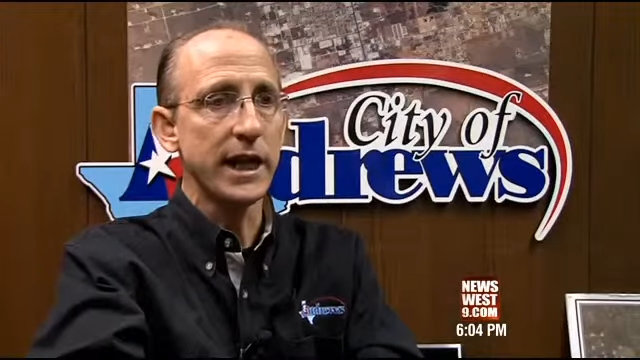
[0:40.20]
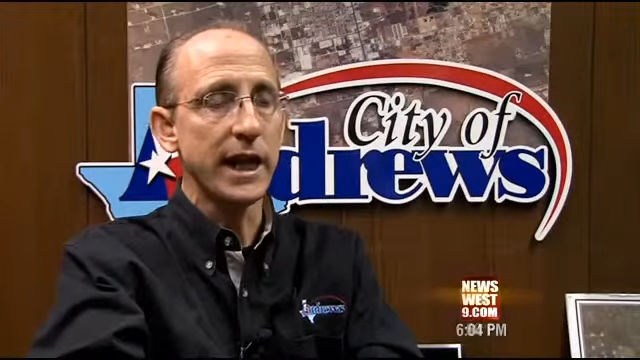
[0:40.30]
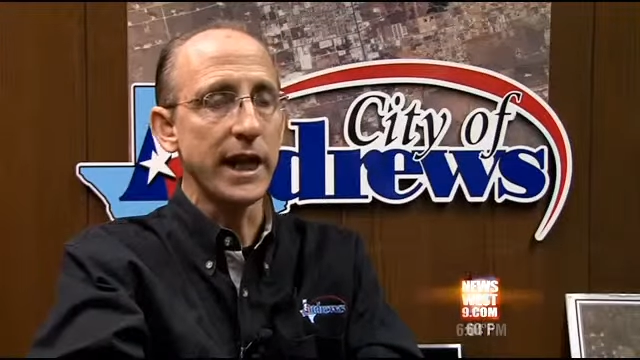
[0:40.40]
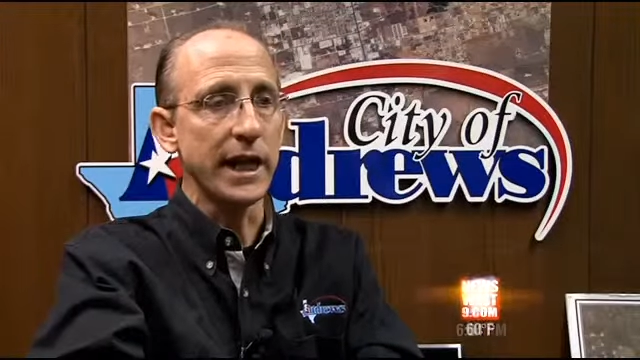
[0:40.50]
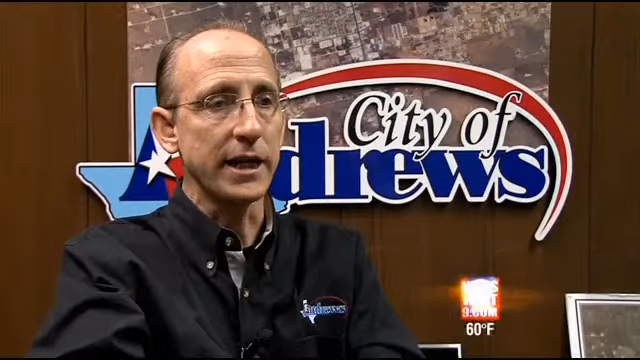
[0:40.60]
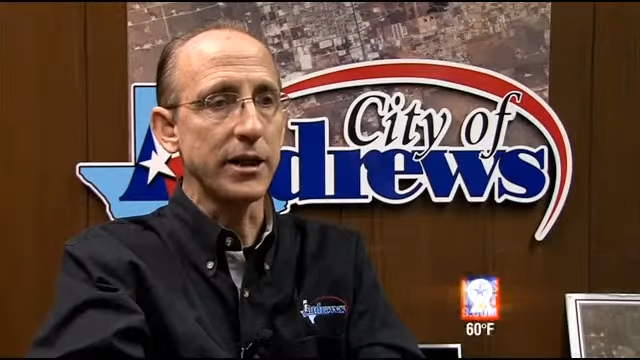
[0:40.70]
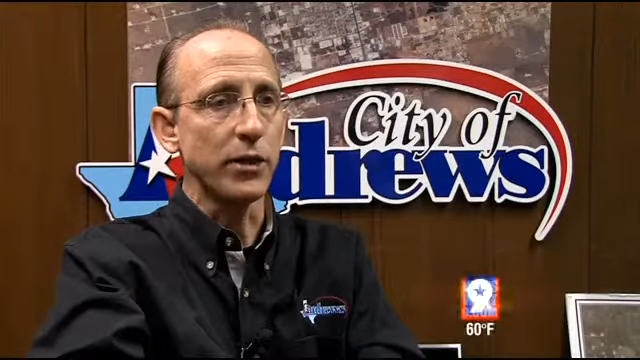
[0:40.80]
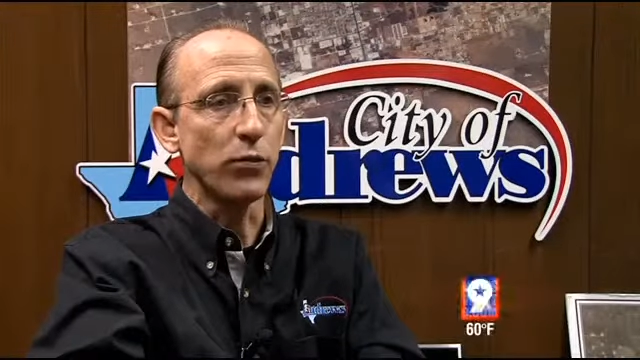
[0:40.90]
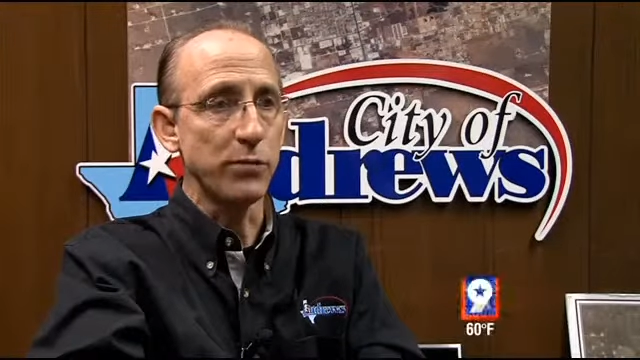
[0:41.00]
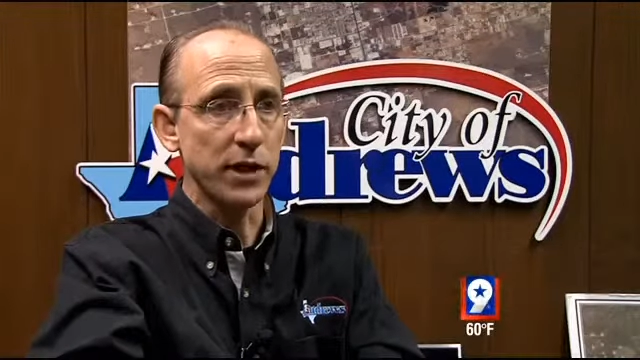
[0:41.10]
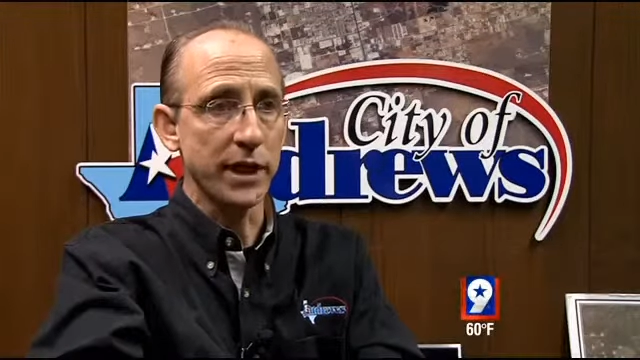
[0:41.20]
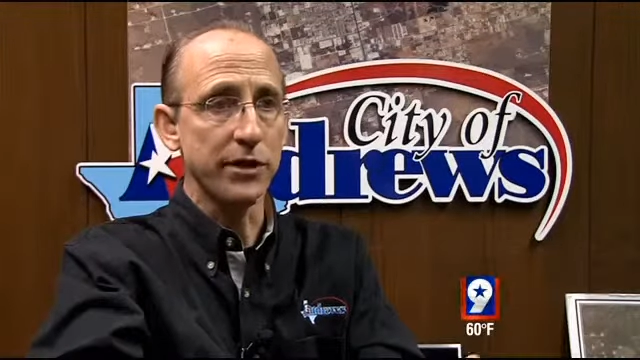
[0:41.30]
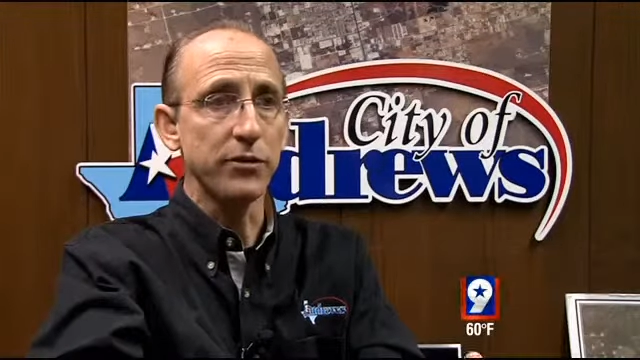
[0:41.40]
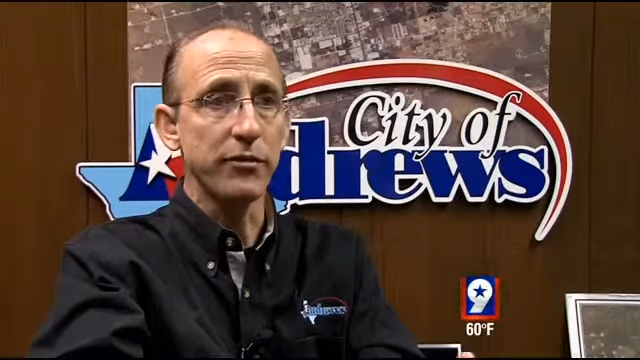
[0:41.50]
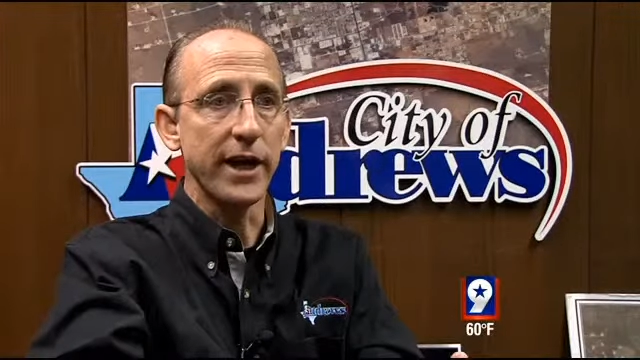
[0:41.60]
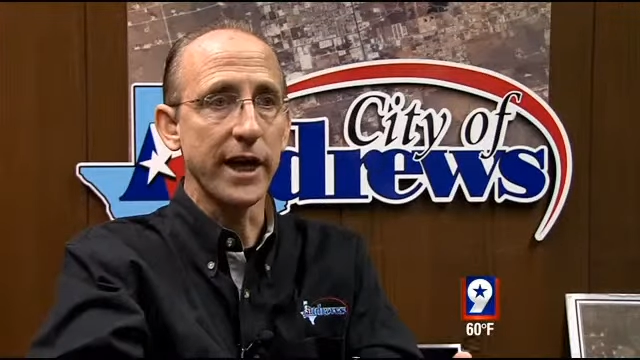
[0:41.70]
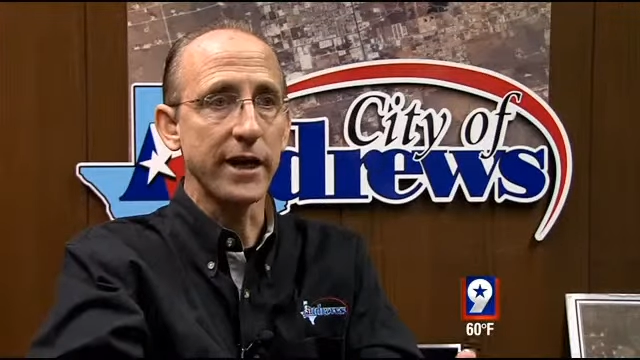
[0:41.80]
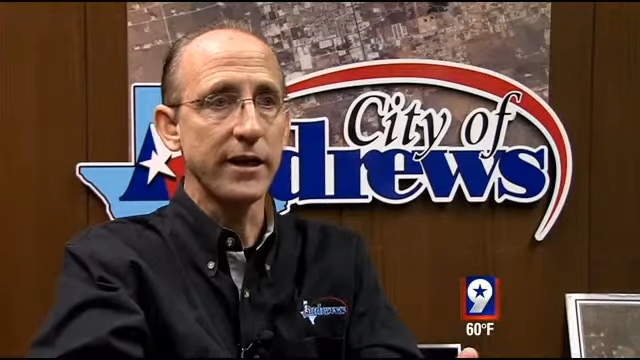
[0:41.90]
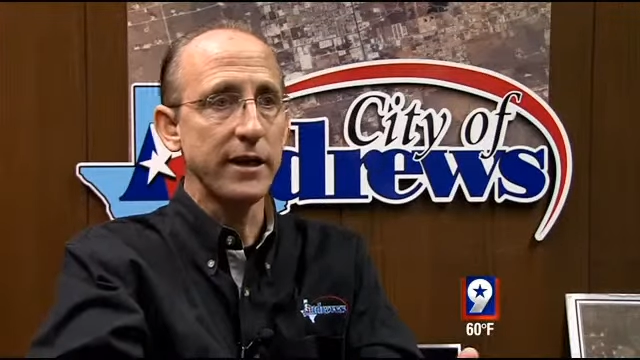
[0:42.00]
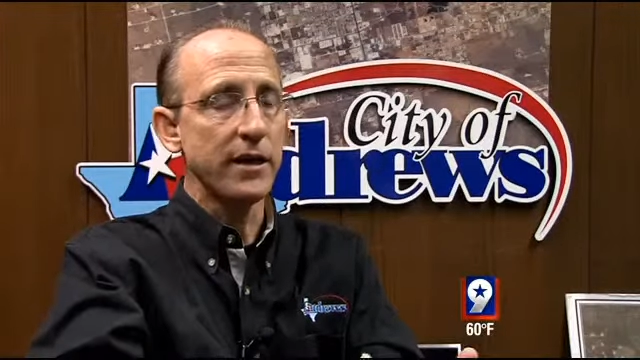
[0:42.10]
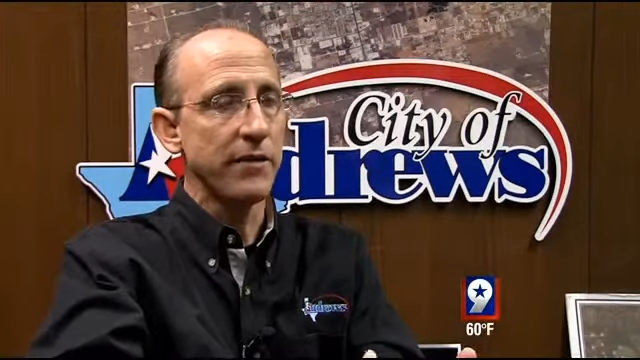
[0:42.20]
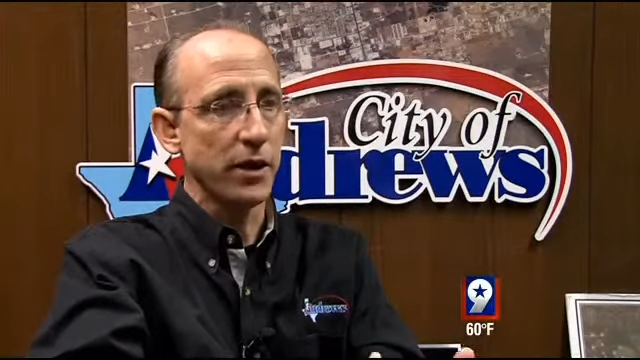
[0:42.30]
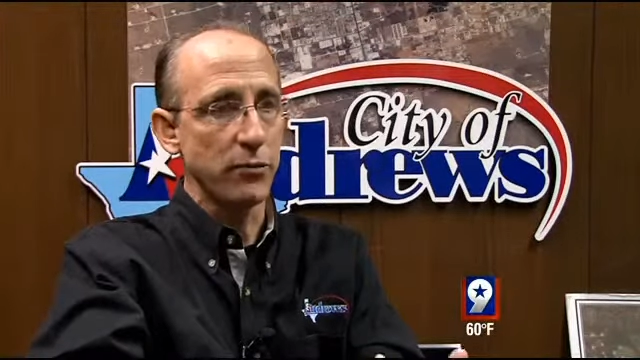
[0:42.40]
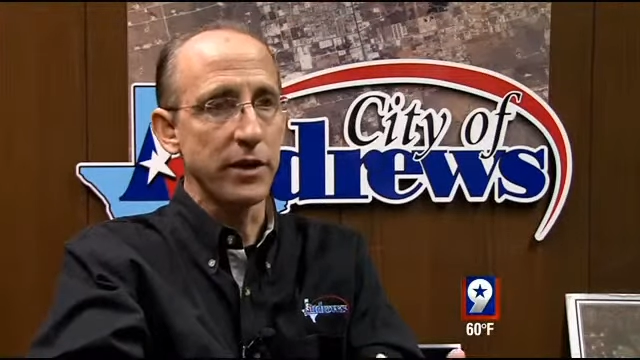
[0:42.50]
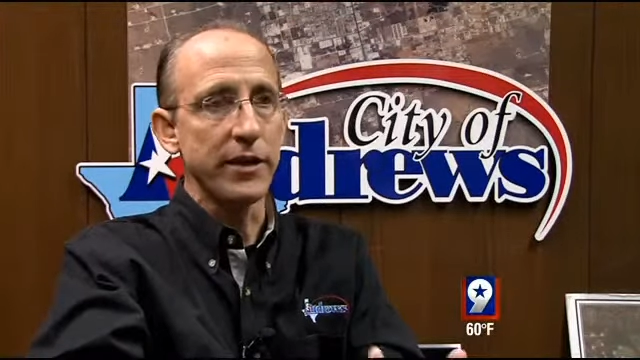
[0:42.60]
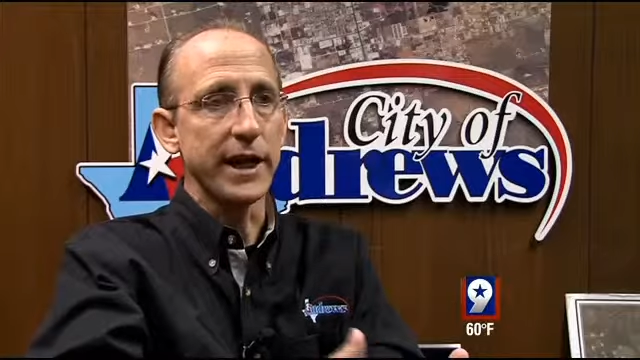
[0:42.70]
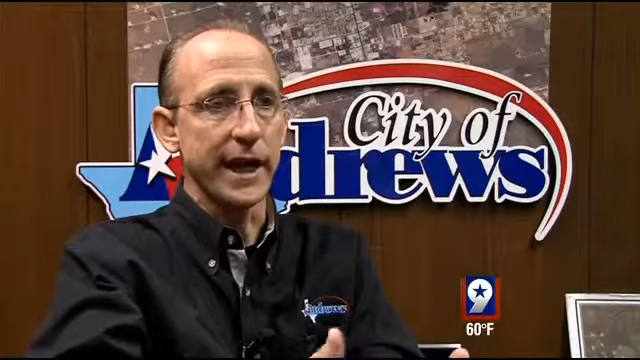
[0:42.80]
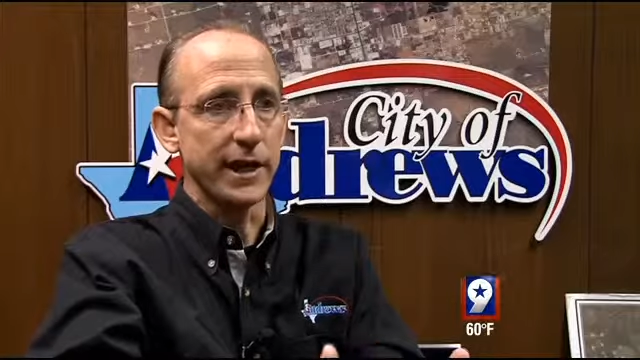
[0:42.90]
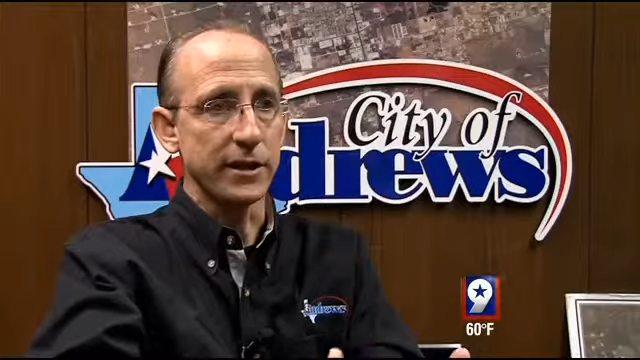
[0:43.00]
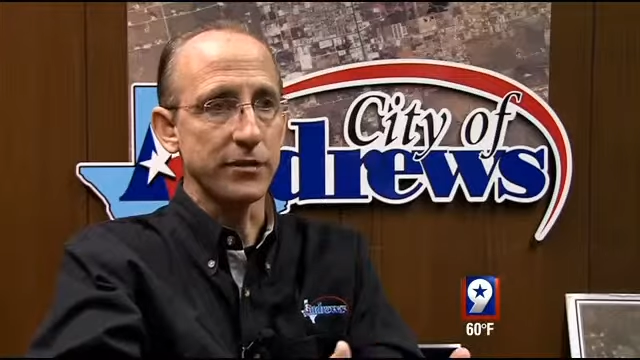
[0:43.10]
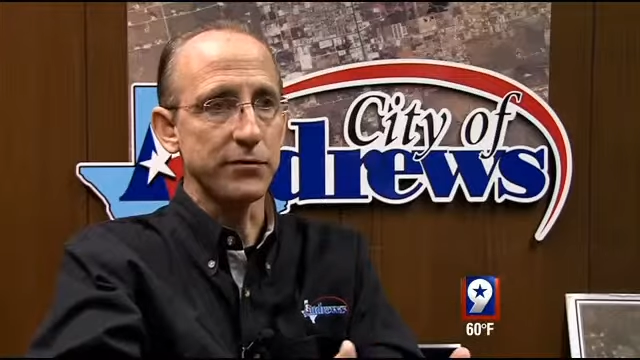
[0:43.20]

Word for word: City Manager Glen Hackler also tells News West